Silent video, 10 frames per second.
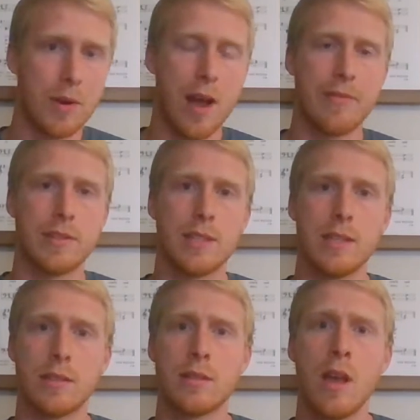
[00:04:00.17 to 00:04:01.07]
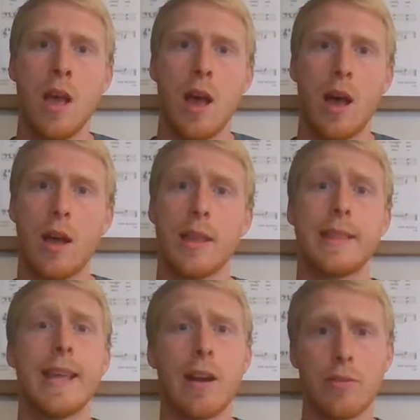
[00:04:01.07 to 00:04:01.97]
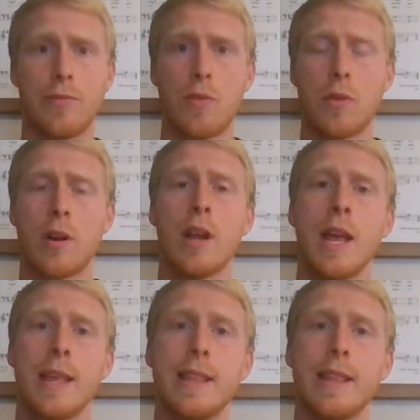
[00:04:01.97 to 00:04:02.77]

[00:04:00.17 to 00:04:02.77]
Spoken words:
the prophecies. Therefore,